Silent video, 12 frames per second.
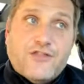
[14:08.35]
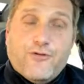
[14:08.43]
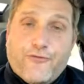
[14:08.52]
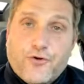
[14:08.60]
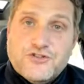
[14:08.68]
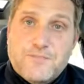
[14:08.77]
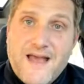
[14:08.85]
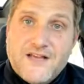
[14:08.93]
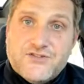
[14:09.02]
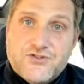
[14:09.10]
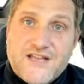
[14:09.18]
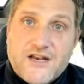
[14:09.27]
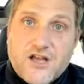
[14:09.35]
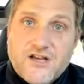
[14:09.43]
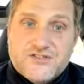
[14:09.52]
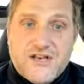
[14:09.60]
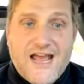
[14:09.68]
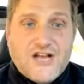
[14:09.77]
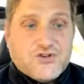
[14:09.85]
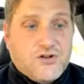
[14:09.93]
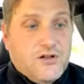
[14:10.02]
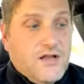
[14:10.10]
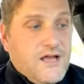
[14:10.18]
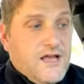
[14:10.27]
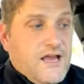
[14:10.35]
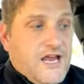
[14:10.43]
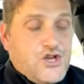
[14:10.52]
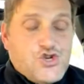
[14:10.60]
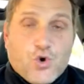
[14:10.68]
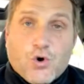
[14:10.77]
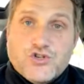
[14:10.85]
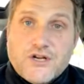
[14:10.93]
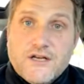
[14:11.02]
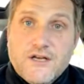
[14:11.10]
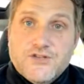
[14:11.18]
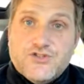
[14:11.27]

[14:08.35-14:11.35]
at the first Masters at Augusta National in Georgia.